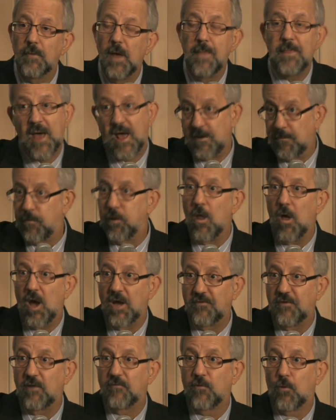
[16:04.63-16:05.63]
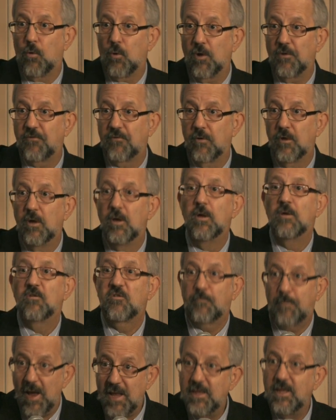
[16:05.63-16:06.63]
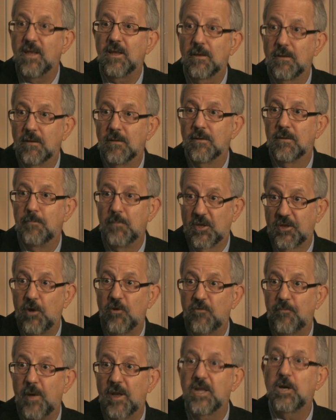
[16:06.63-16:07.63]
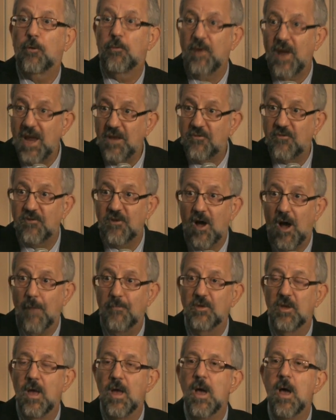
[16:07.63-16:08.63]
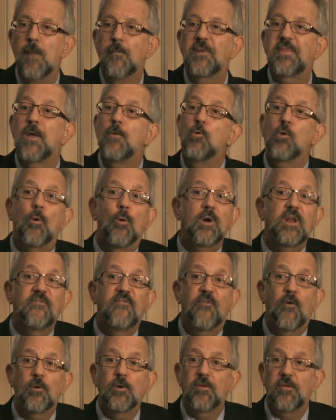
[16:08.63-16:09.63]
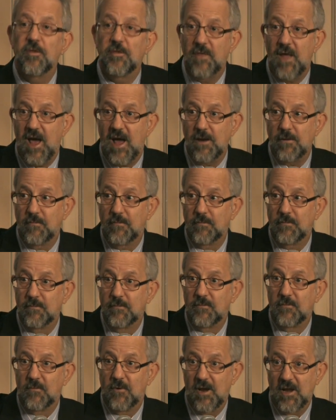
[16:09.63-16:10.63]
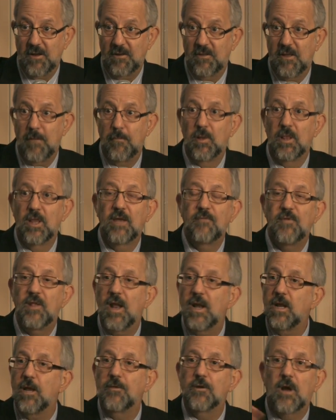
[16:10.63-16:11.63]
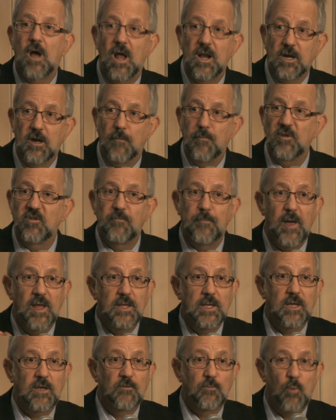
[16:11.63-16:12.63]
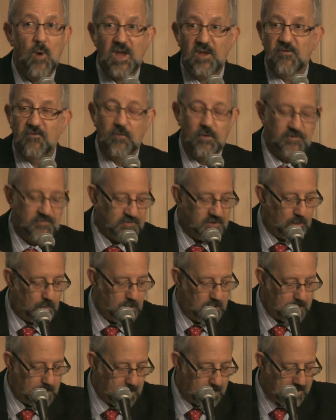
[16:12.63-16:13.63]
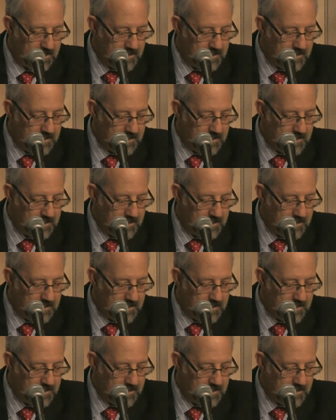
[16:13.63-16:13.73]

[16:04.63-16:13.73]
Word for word: And that implies that, of course, spending, military spending creates jobs. But they won't go any further than that, right? They believe that any other kind of government spending is wasteful and so on.